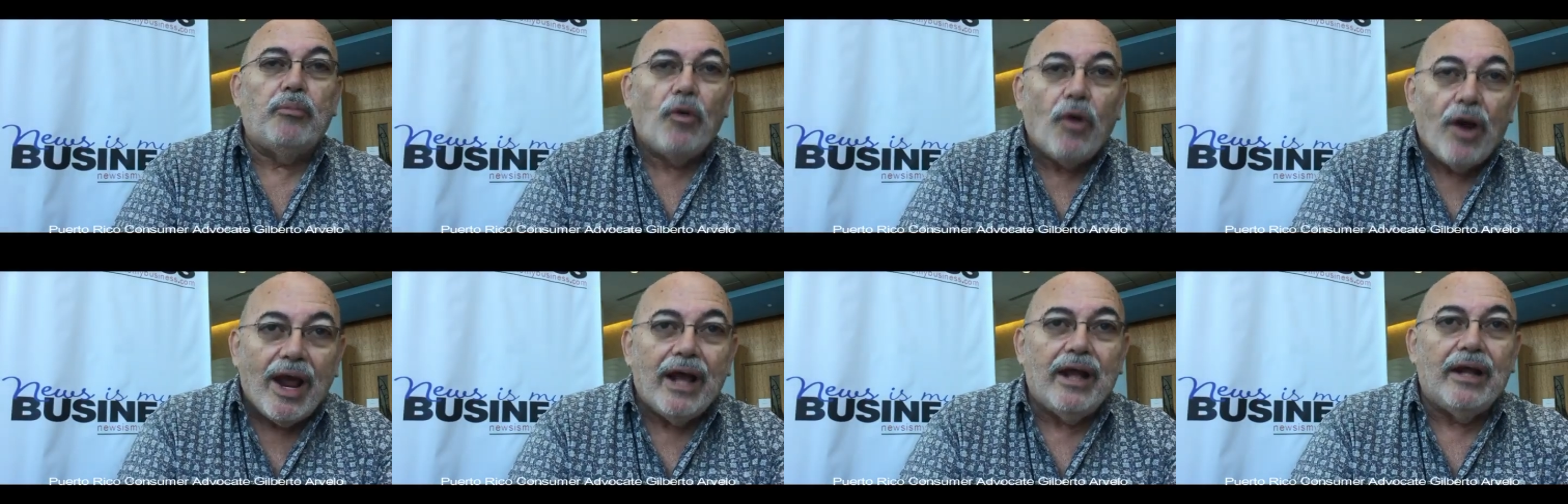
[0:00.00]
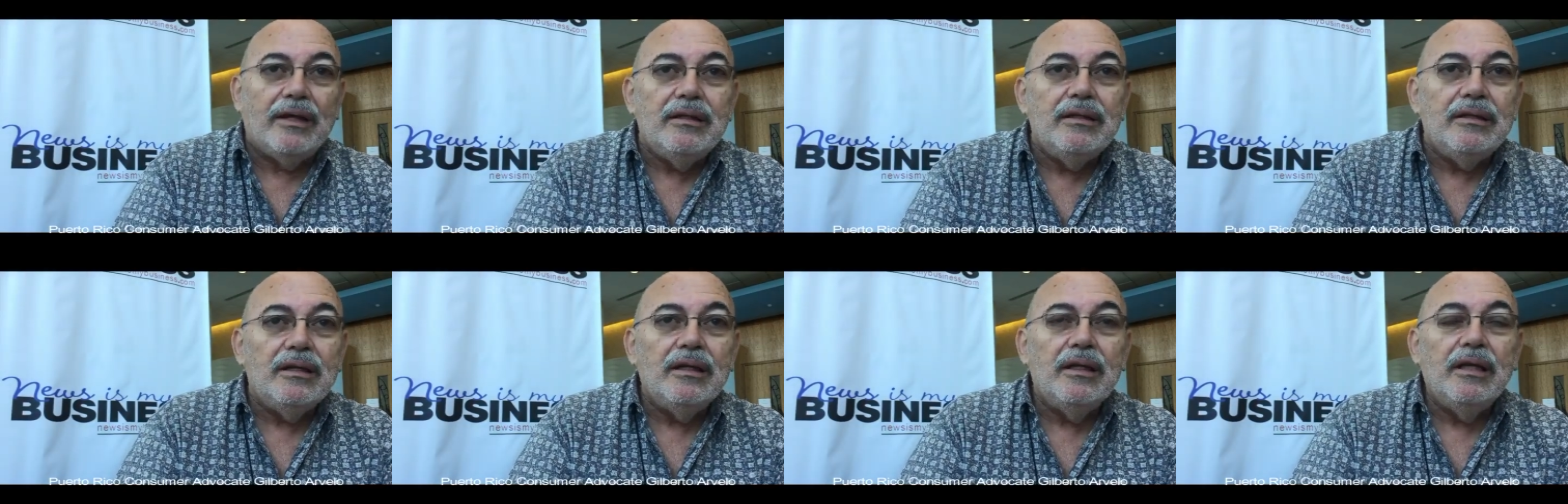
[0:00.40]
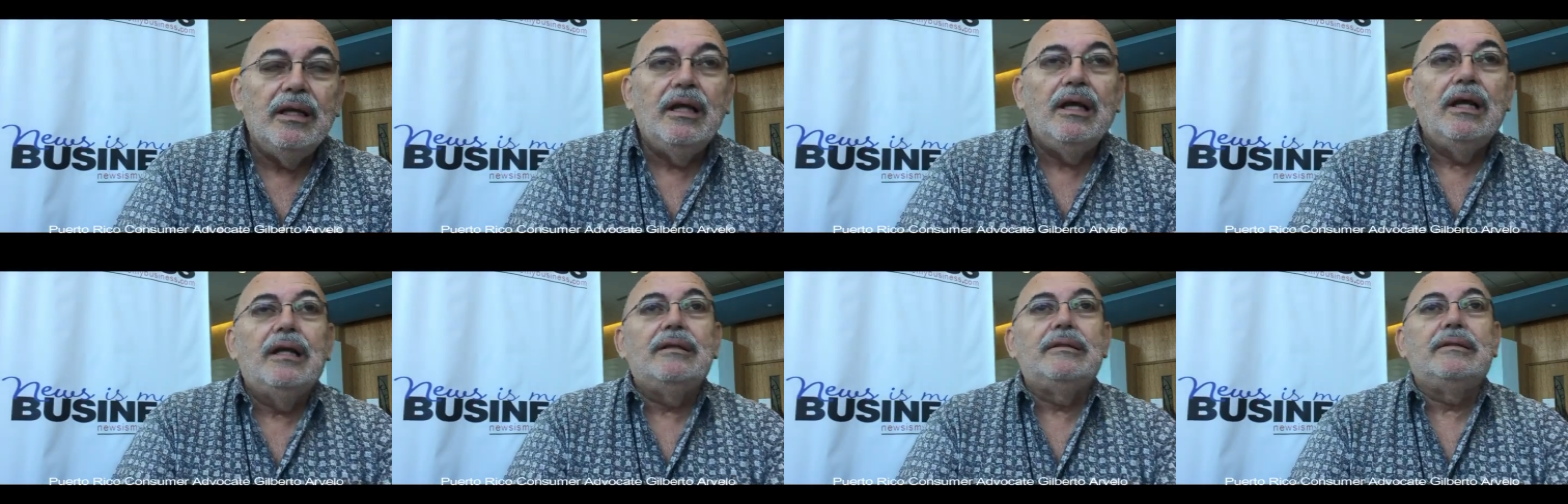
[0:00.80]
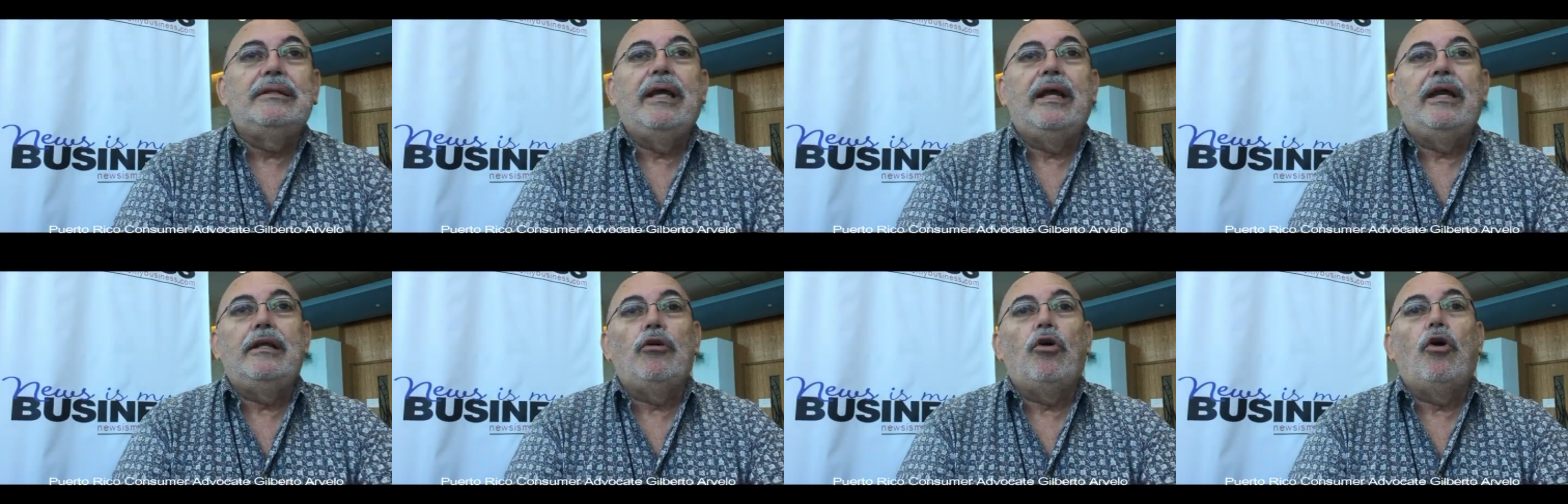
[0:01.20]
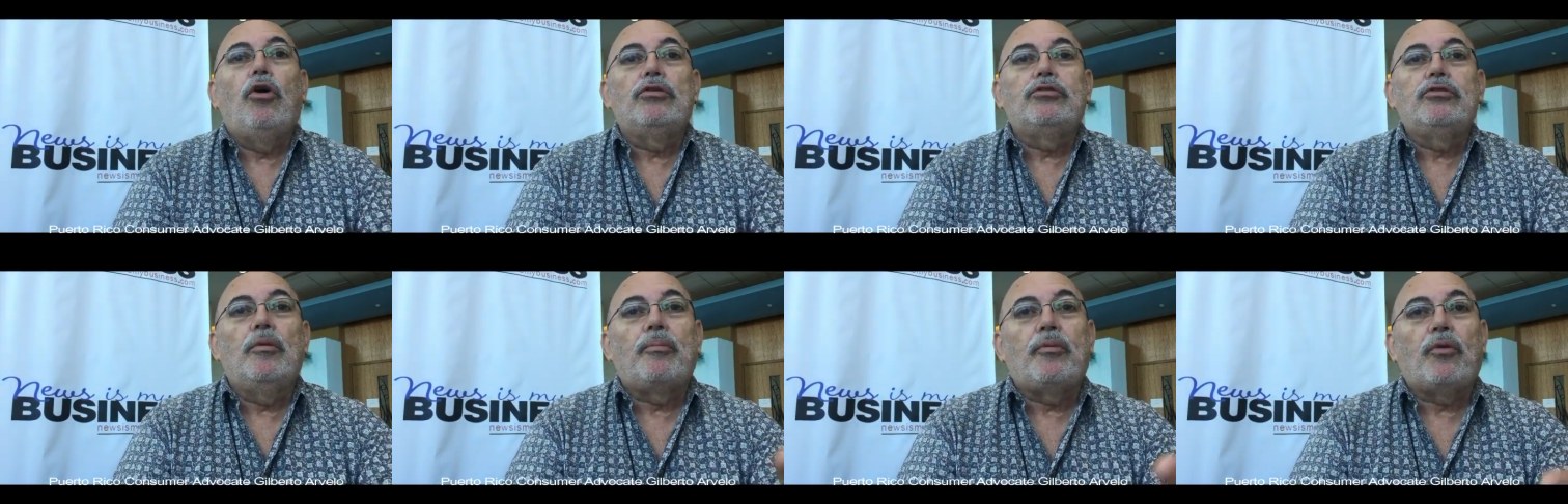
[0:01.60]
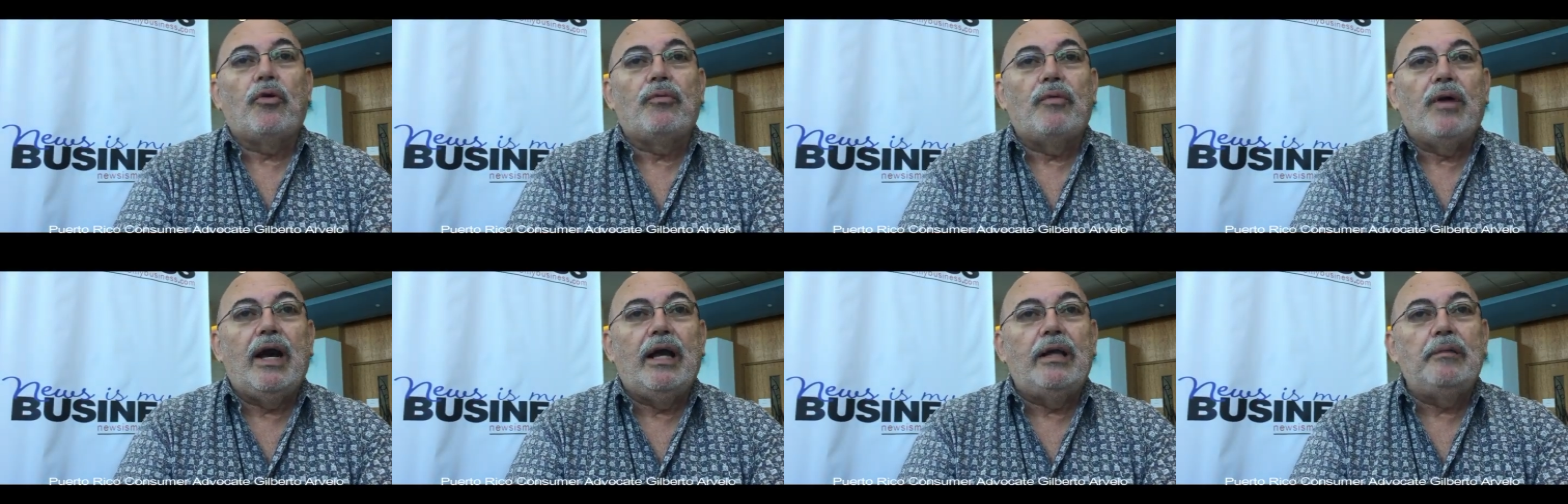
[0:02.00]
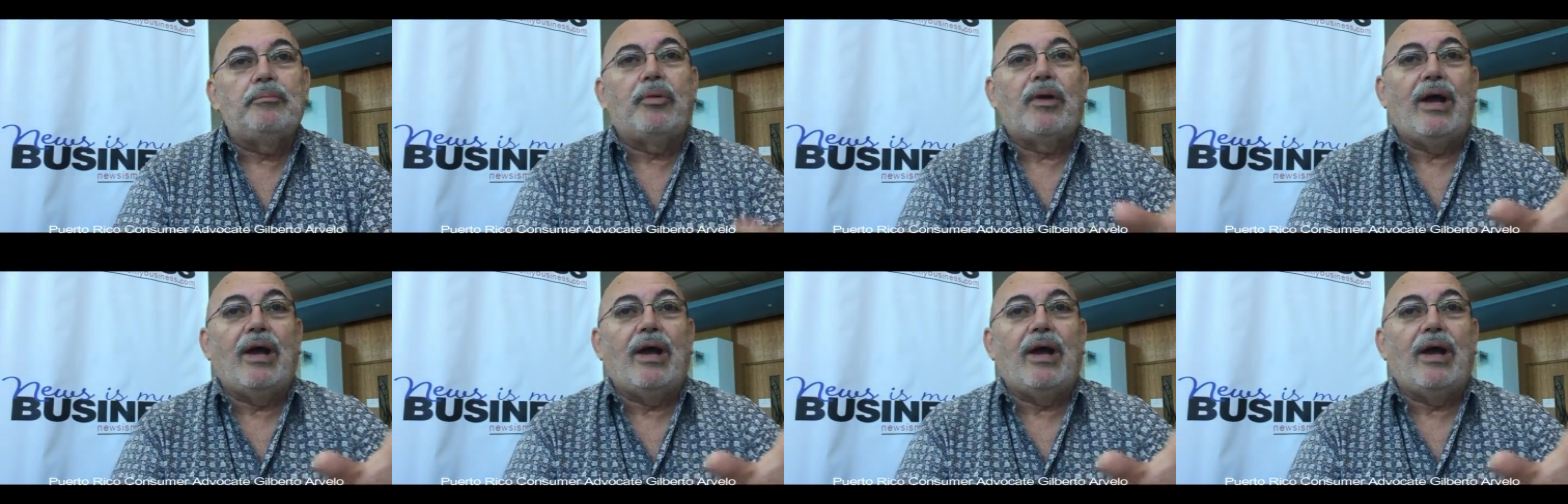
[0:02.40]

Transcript: brand, they also provide